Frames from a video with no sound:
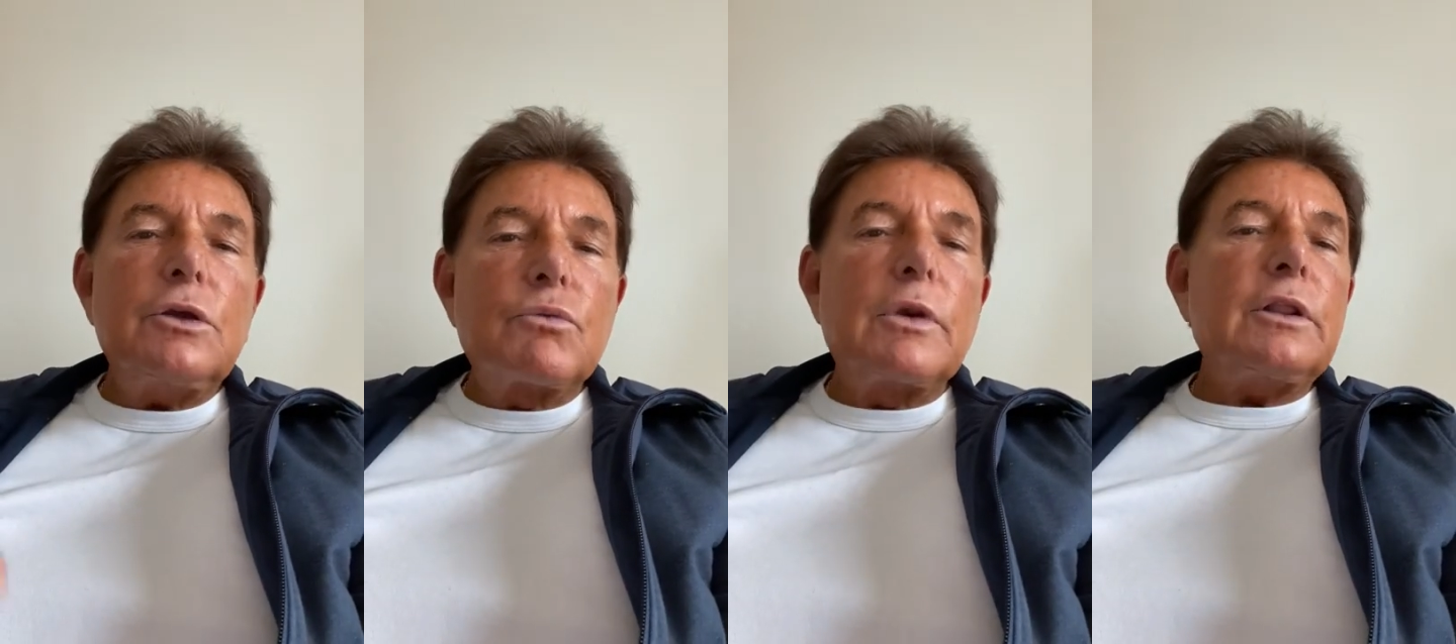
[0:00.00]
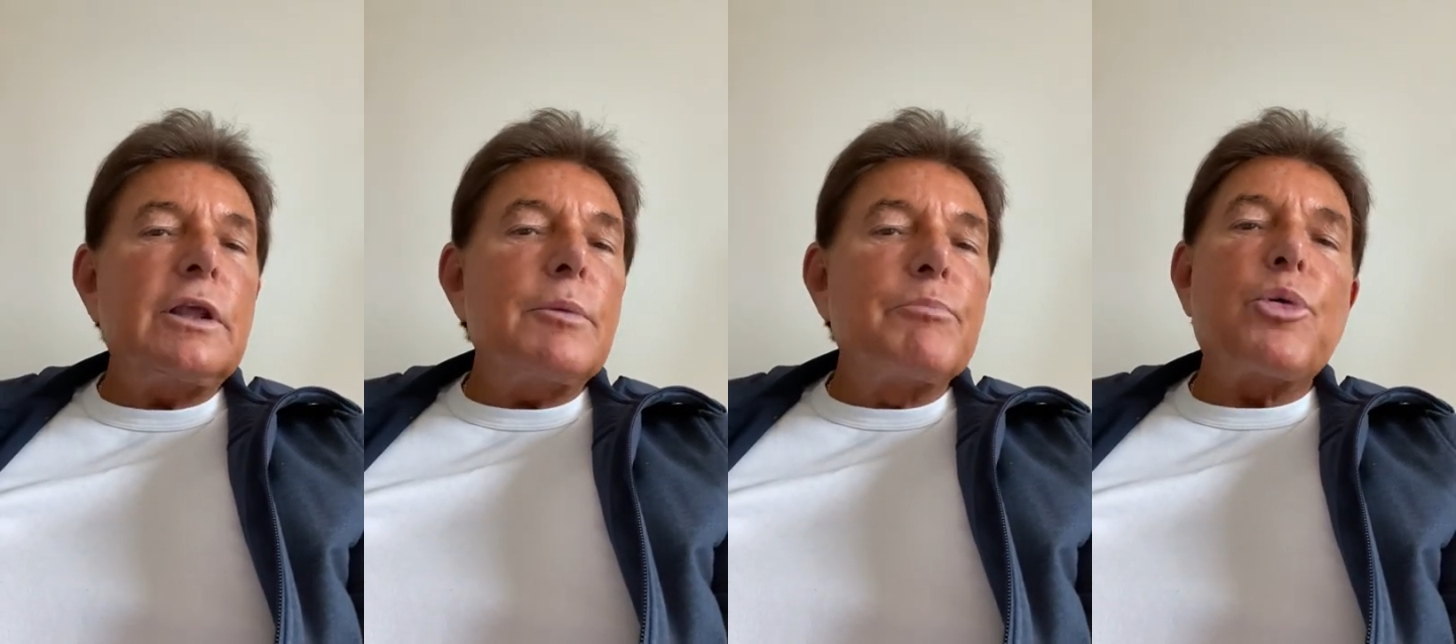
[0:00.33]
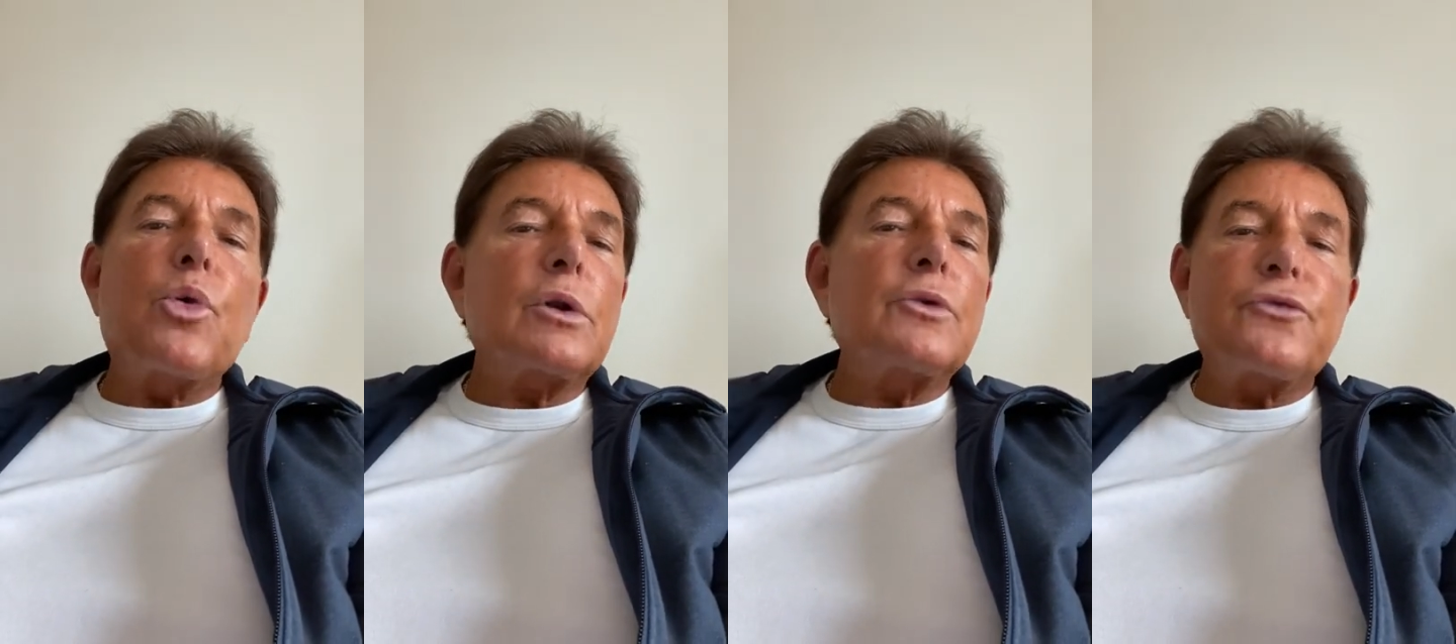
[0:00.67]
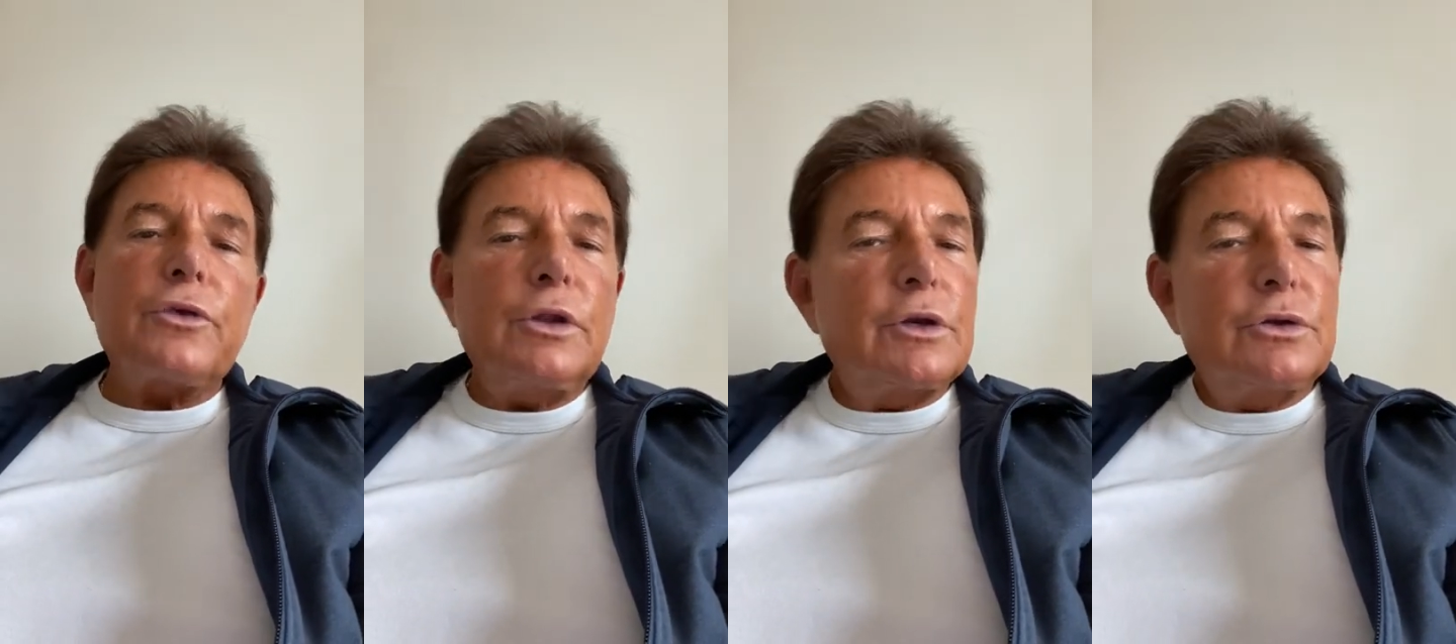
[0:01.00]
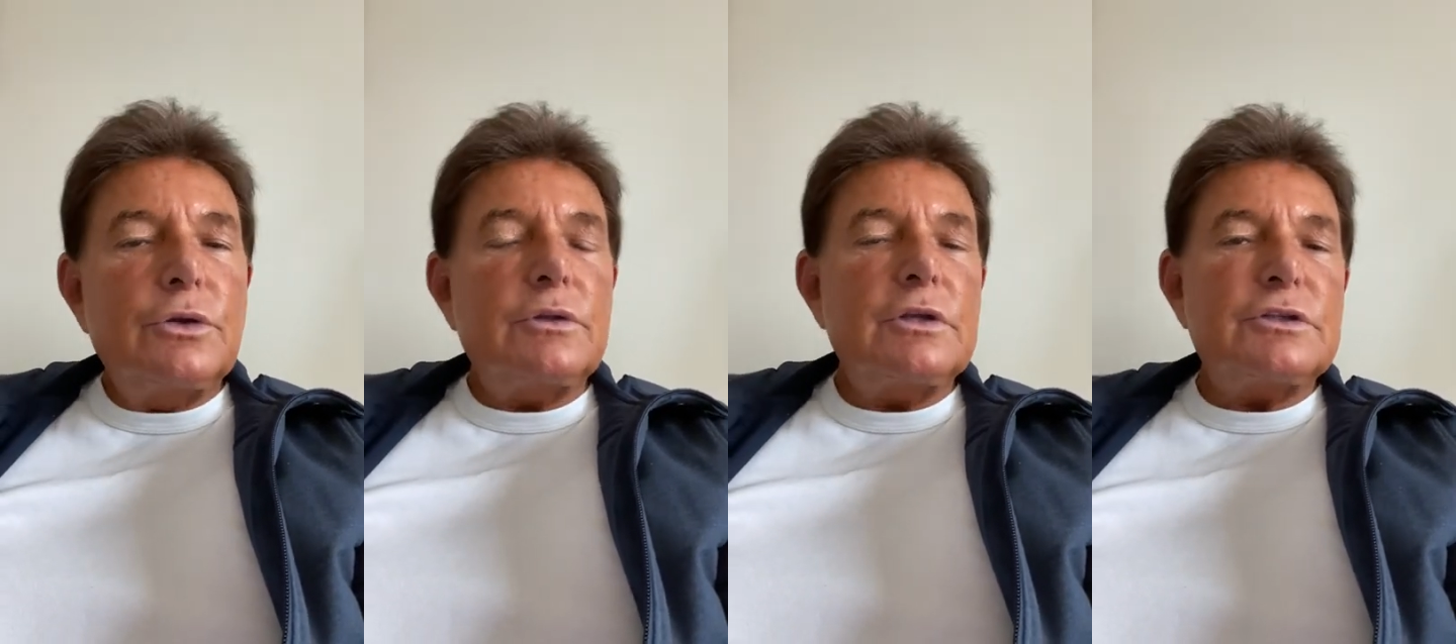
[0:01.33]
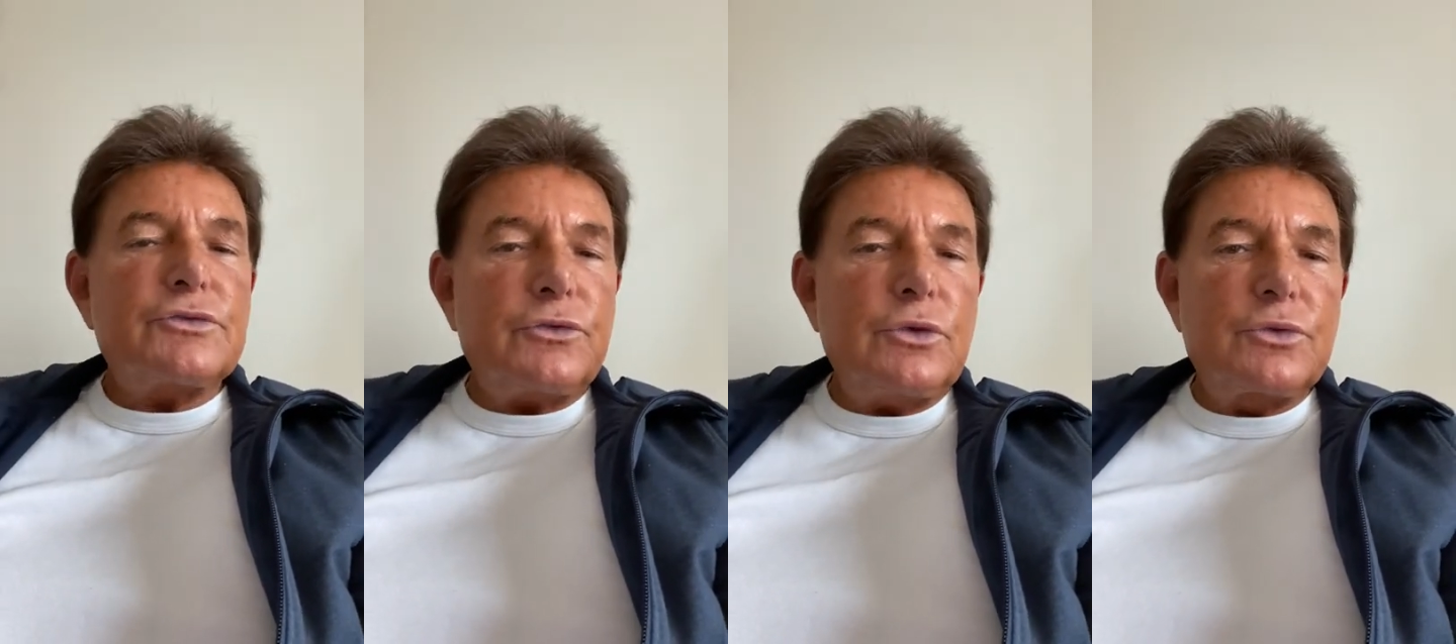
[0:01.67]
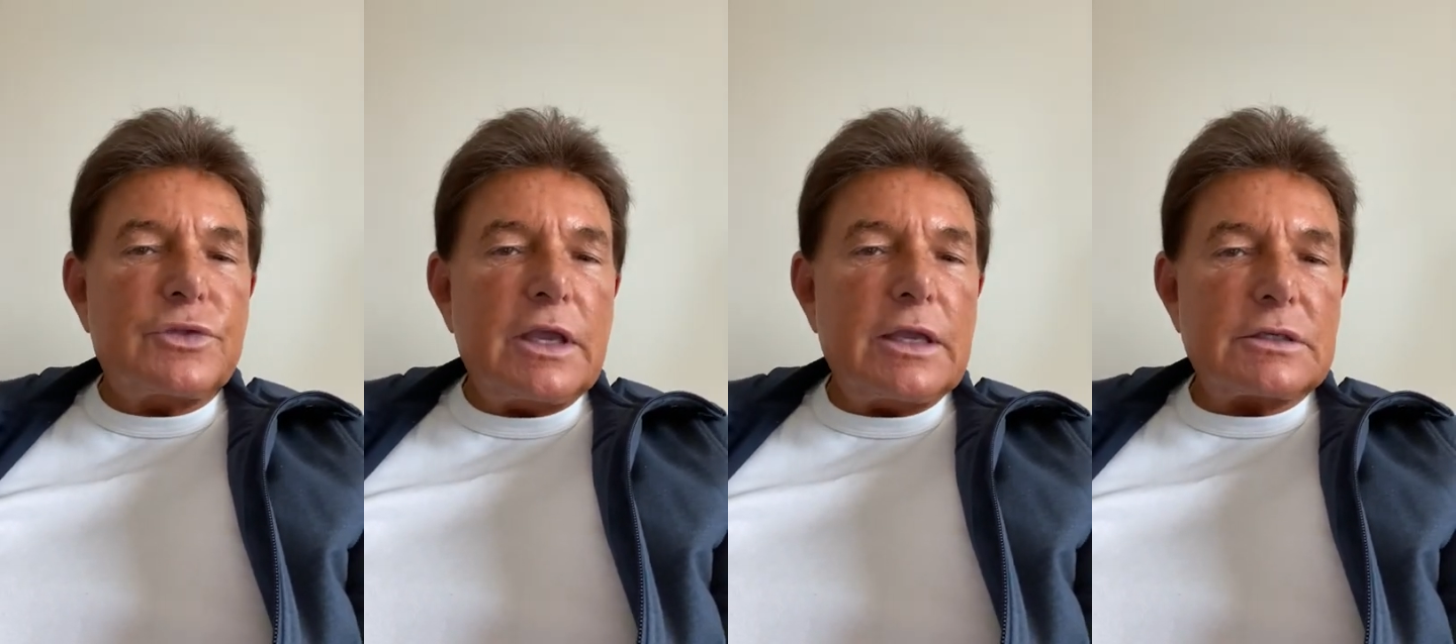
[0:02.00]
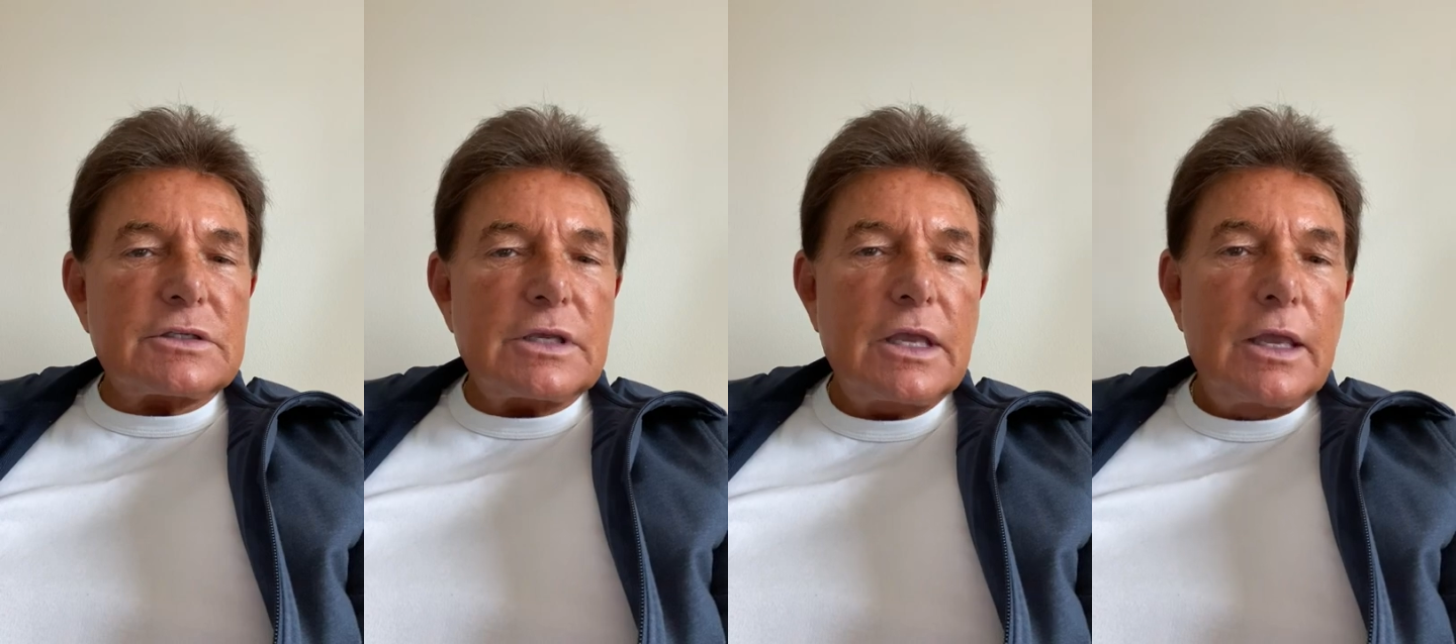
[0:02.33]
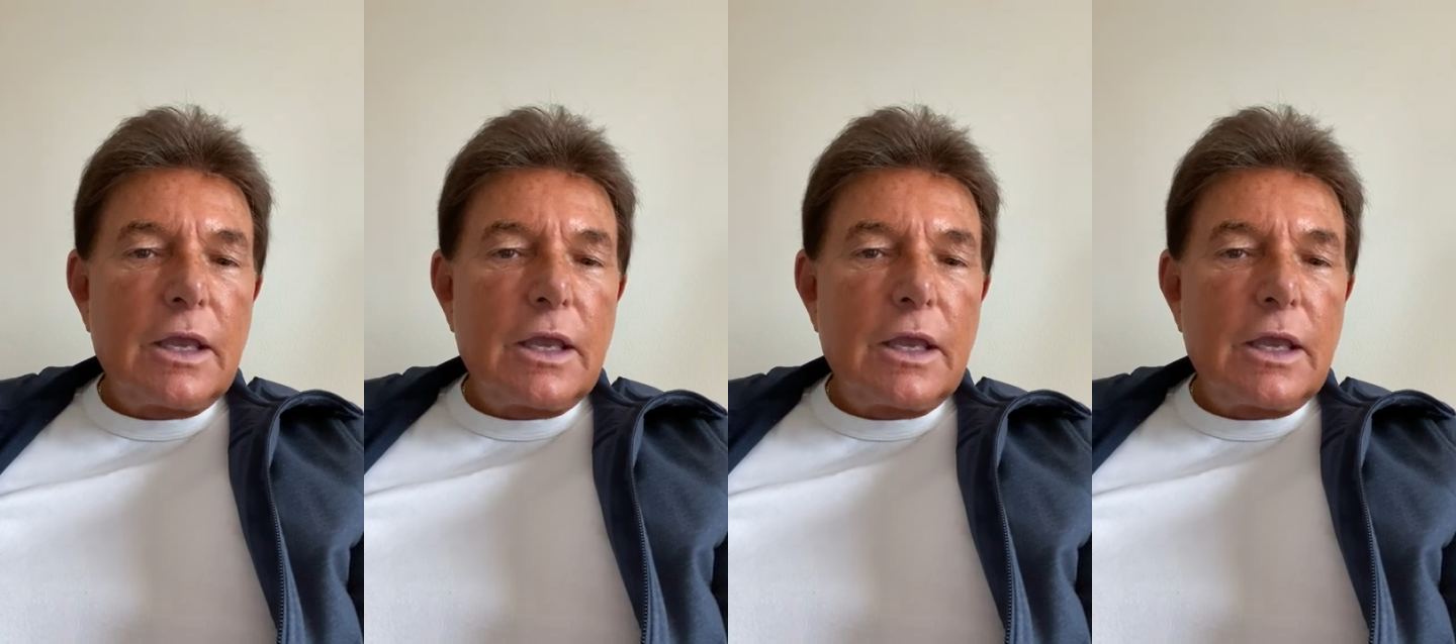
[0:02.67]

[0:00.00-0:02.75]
really important for you to do these few things.